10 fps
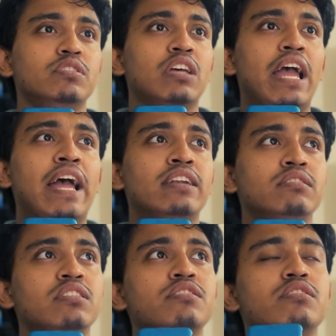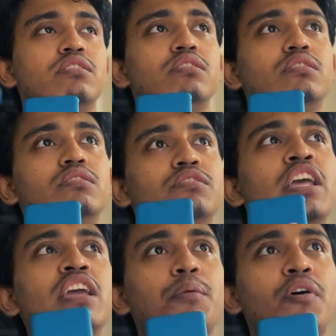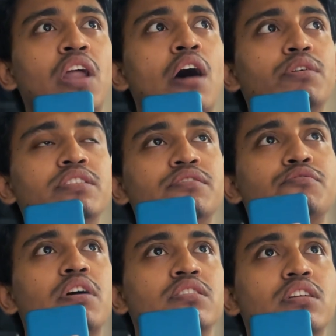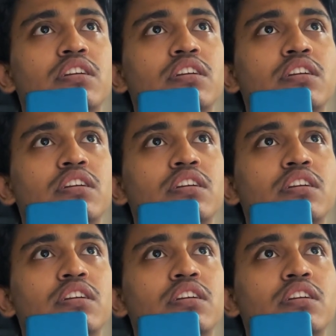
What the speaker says: And just think about how it's structured.